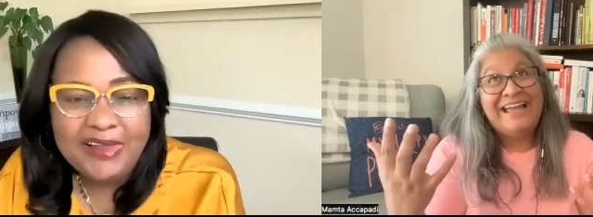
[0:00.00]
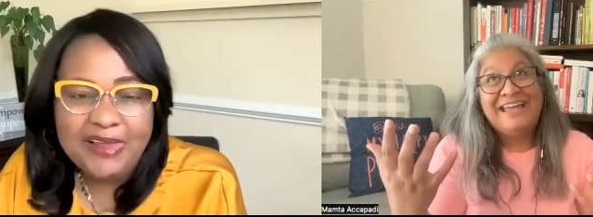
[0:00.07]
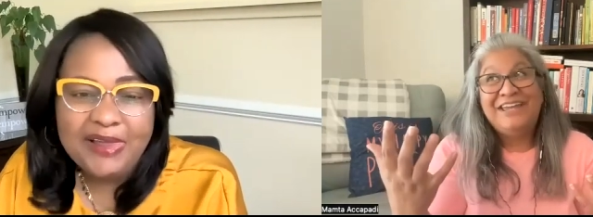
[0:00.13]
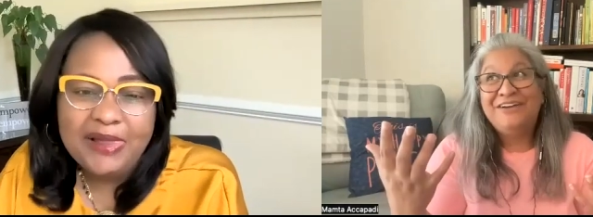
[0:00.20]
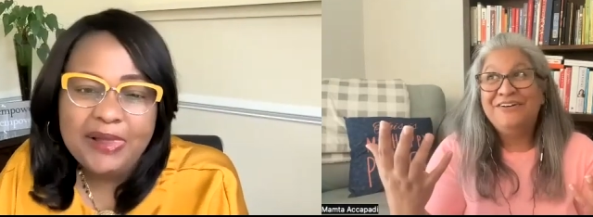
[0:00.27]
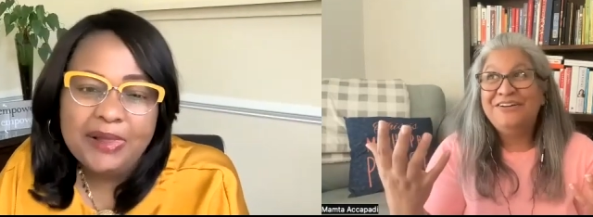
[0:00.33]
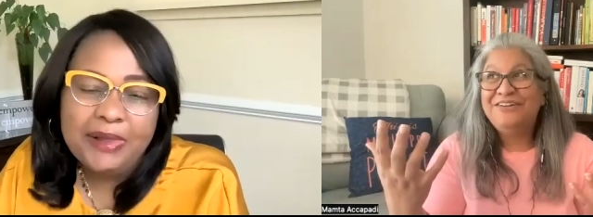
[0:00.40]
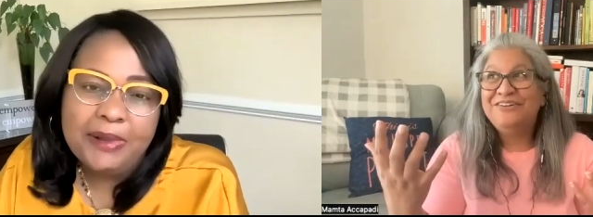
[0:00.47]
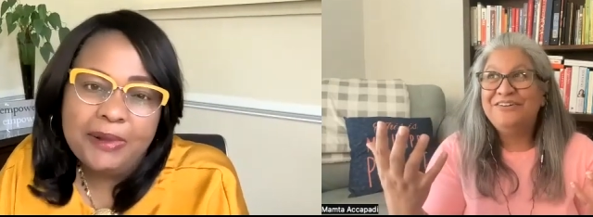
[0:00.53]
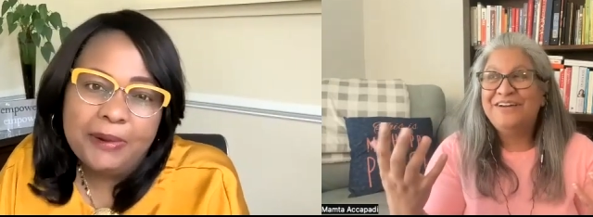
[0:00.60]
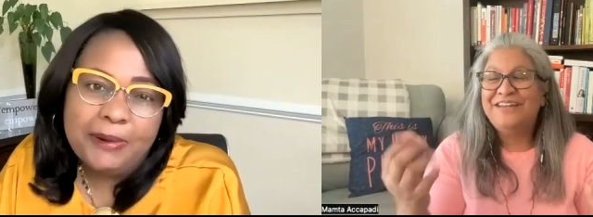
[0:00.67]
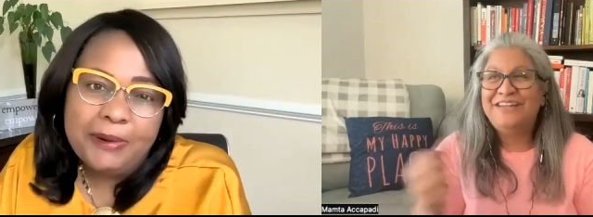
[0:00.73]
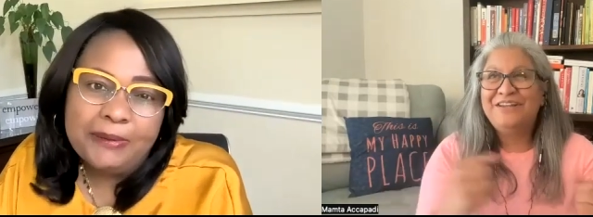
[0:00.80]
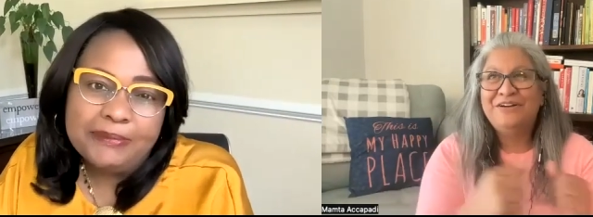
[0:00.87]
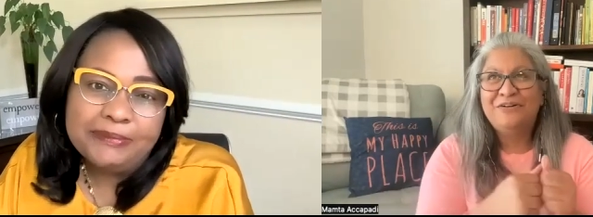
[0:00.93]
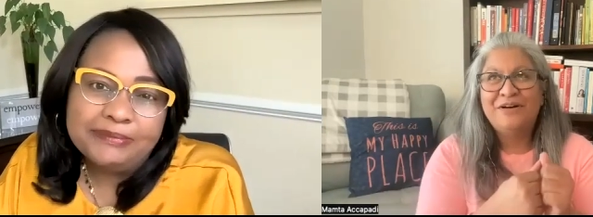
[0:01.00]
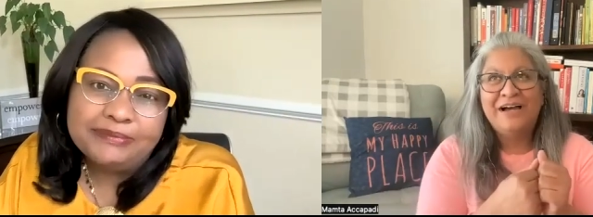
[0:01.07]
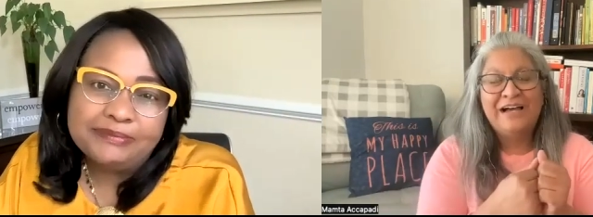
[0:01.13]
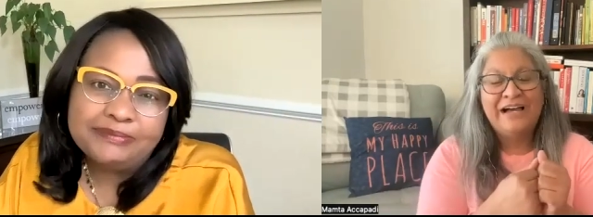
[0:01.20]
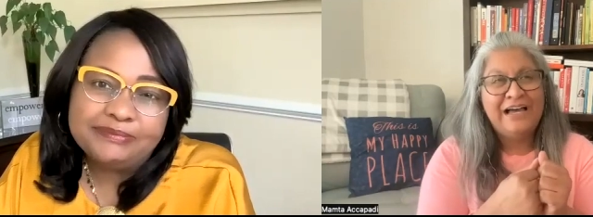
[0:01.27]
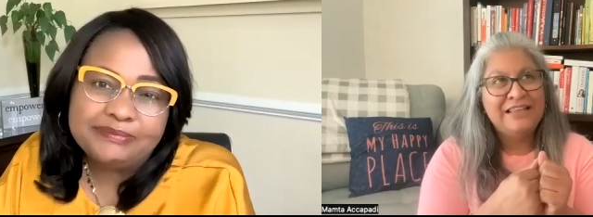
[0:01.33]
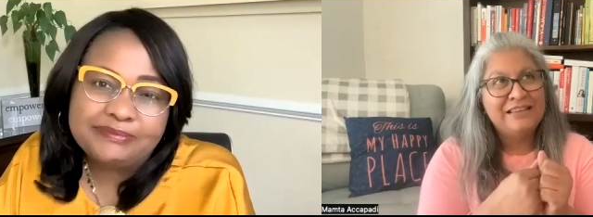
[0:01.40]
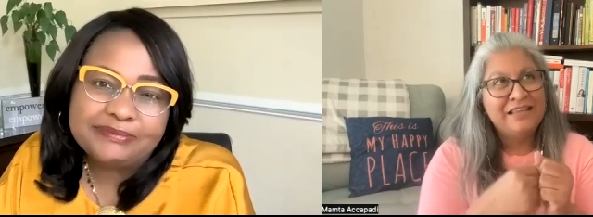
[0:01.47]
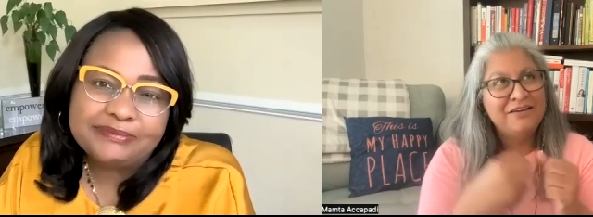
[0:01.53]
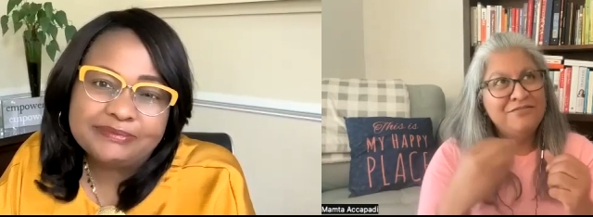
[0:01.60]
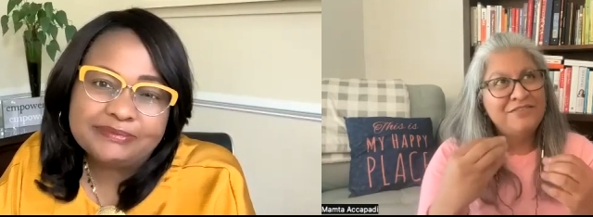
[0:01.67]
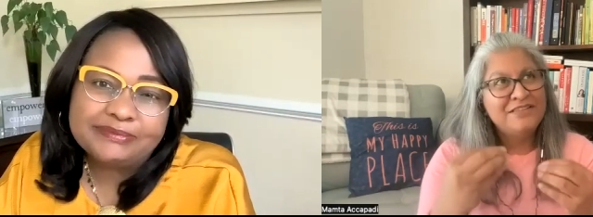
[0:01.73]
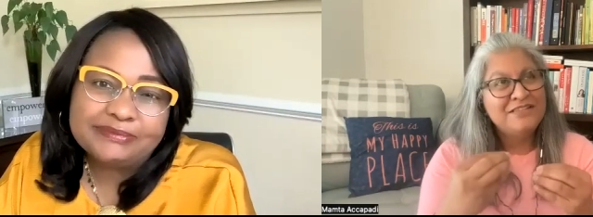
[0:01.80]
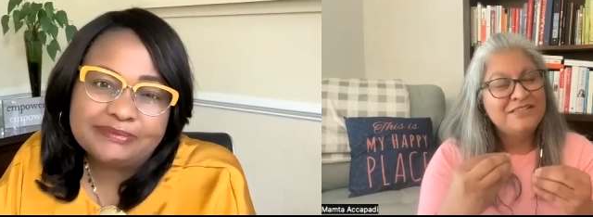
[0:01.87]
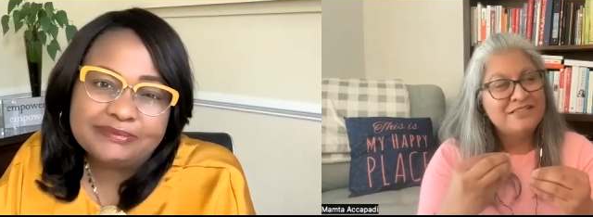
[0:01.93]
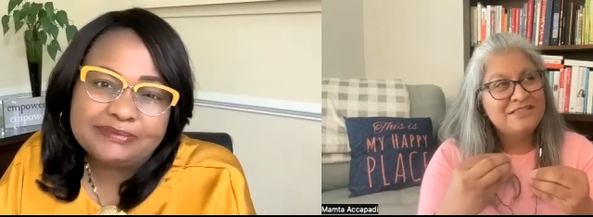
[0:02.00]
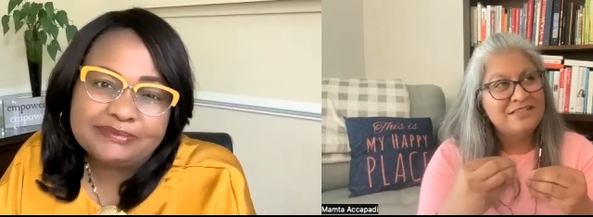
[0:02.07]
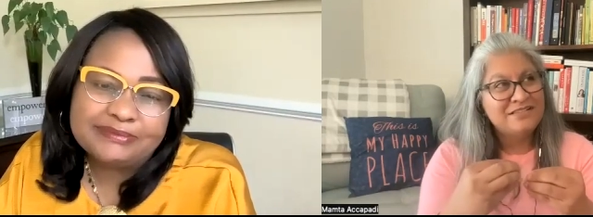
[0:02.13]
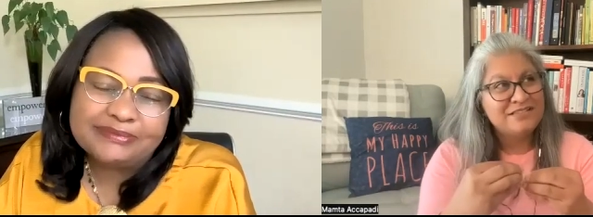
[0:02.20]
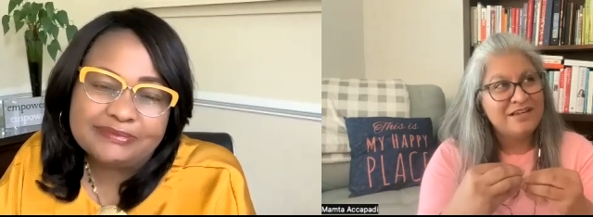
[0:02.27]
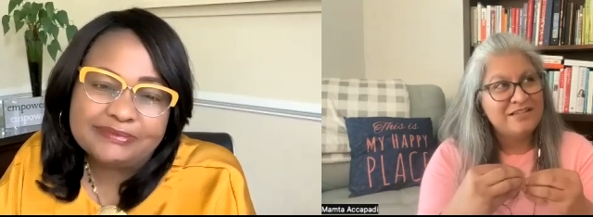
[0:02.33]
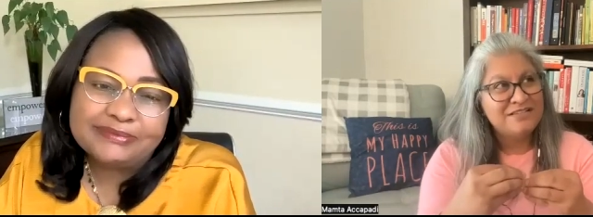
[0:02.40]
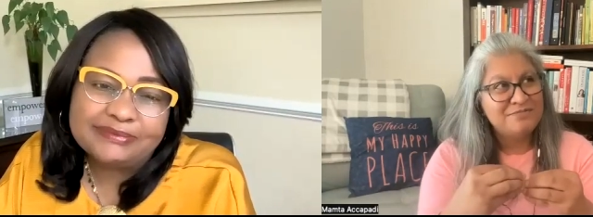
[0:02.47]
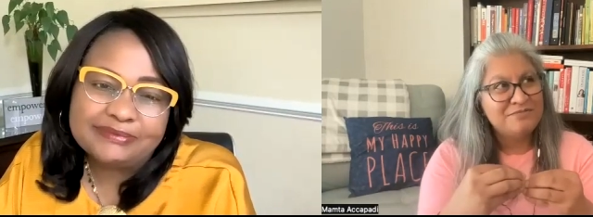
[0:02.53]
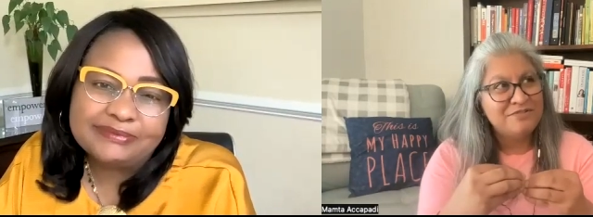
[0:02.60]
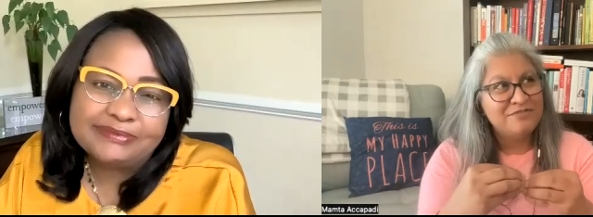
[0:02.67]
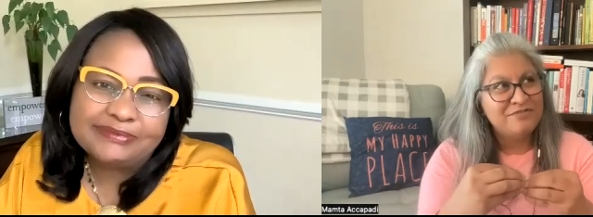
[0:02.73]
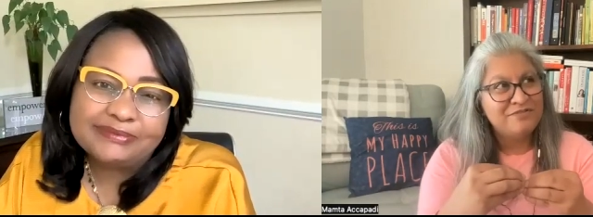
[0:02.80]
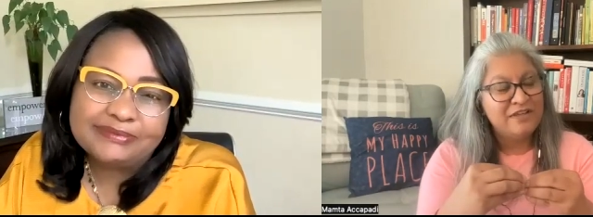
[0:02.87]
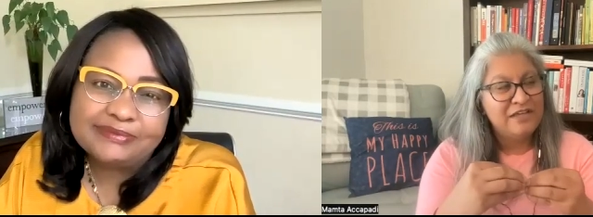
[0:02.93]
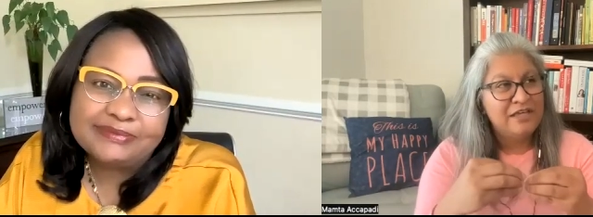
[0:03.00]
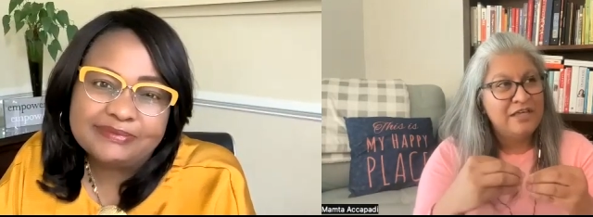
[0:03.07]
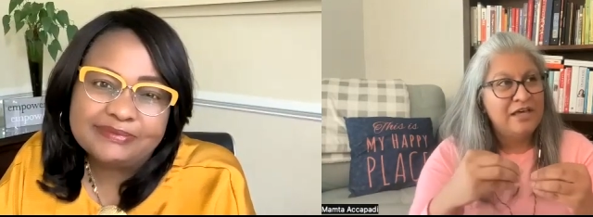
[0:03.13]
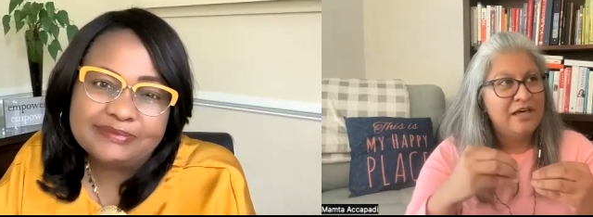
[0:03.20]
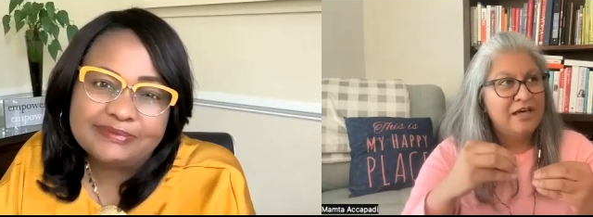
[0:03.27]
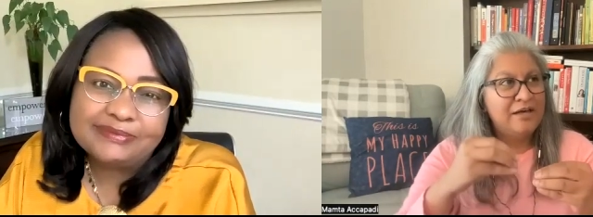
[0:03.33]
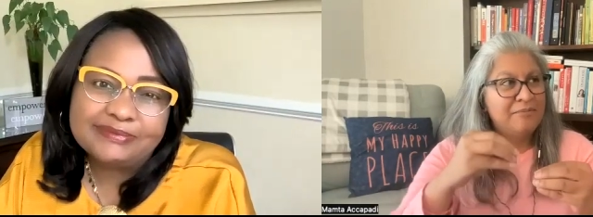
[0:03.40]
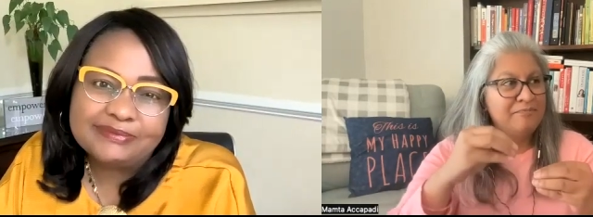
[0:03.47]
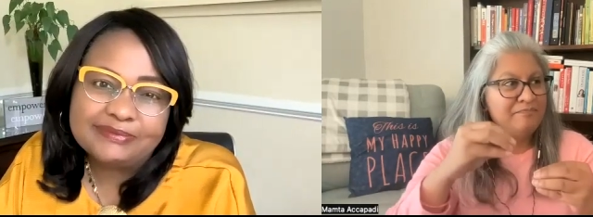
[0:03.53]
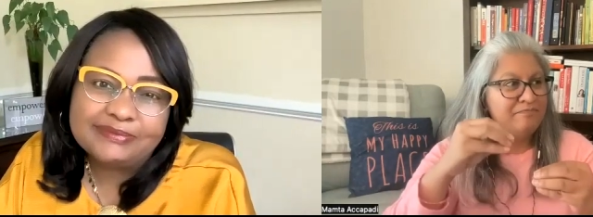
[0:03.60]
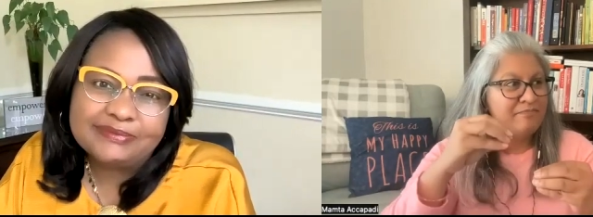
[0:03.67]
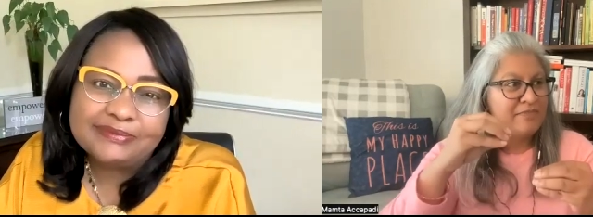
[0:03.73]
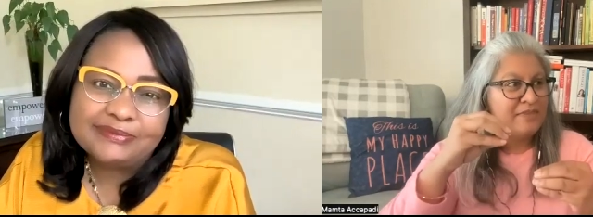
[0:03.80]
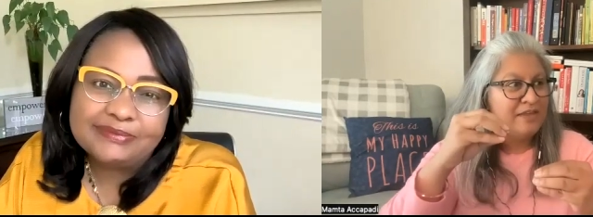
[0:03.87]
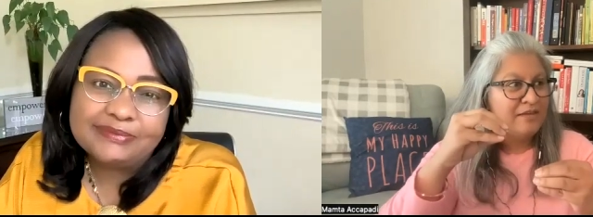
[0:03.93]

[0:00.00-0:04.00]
Speaker 1: I, I hear you, and you know I, I love this this concept of um,